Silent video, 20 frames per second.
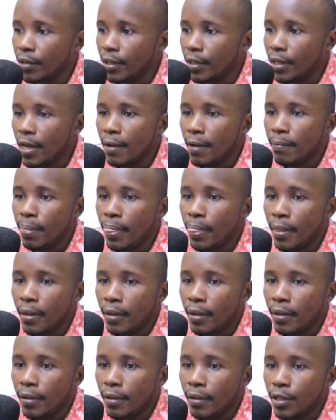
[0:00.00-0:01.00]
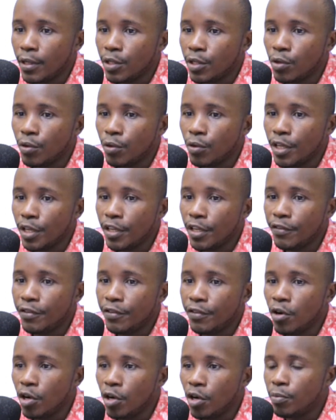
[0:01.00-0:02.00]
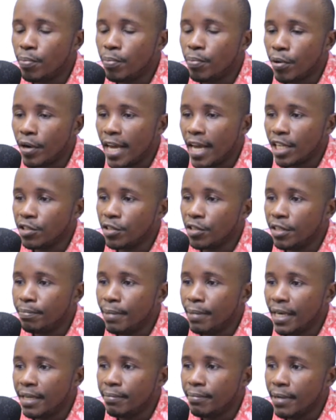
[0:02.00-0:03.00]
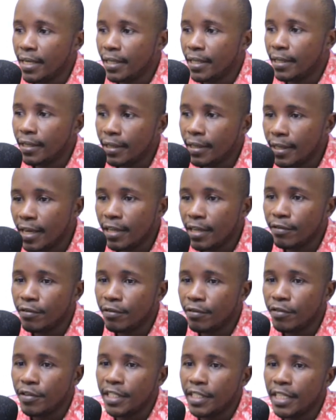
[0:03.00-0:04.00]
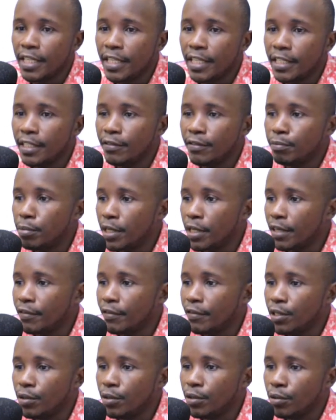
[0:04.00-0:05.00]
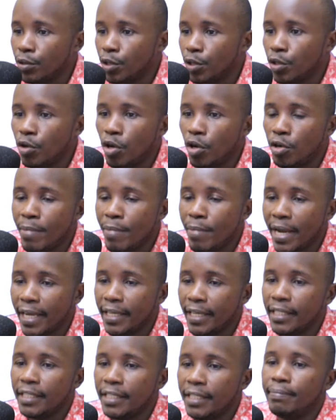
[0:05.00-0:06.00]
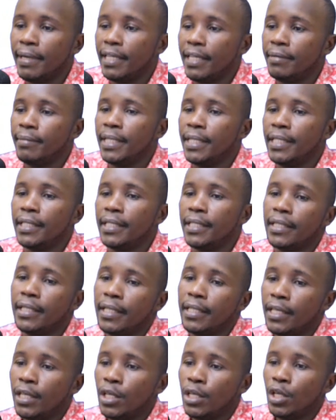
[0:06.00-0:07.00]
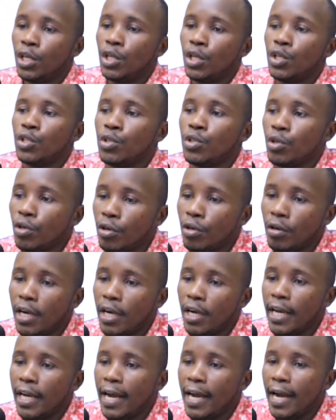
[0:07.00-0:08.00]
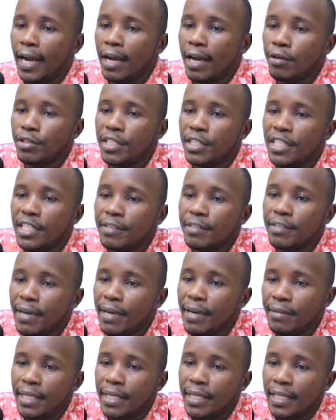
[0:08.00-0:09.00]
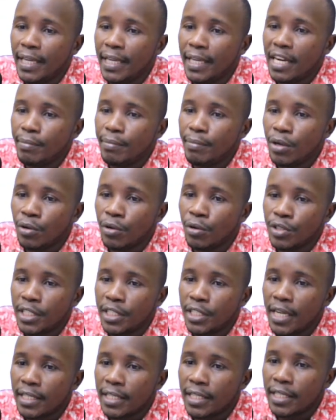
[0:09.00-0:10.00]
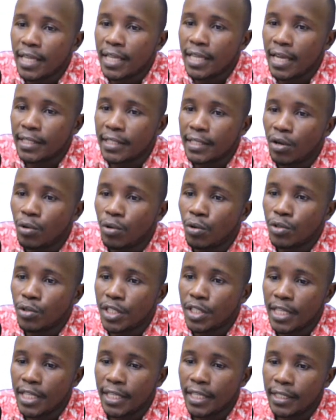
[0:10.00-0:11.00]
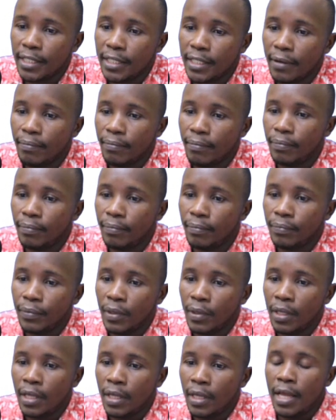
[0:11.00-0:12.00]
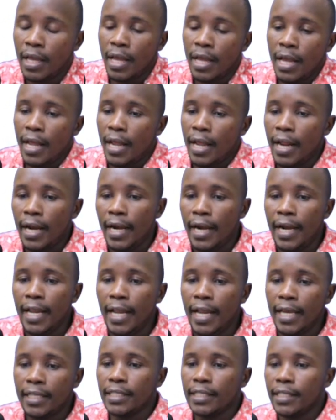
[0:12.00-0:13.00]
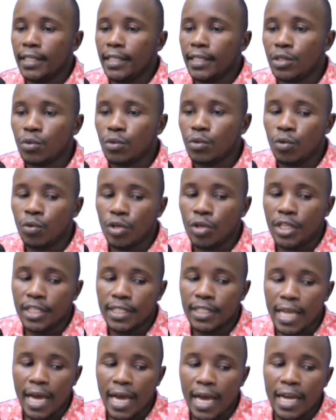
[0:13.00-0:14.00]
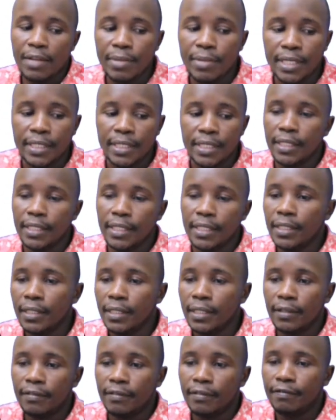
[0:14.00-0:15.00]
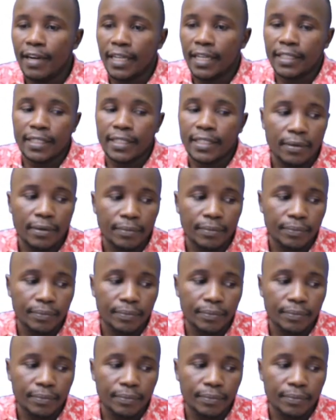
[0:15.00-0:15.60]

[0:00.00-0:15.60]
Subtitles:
Yeah. So if you go to production department, they are involved in generating revenue. You go to marketing department. So accounts department can be considered as a cost center. Next is, what is a limiting factor?